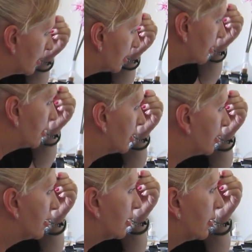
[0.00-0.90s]
from
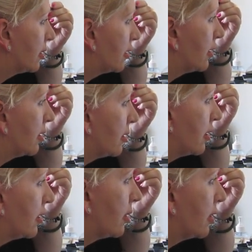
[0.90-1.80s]
taking from
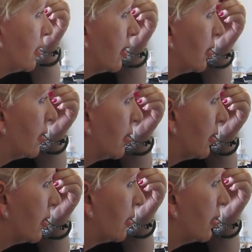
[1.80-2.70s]
your bag back
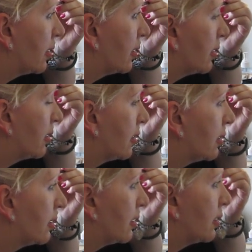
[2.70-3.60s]
when we lived with,
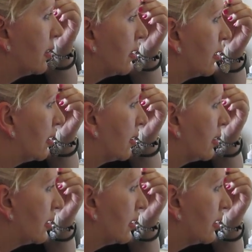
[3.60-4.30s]
when you were with Dad?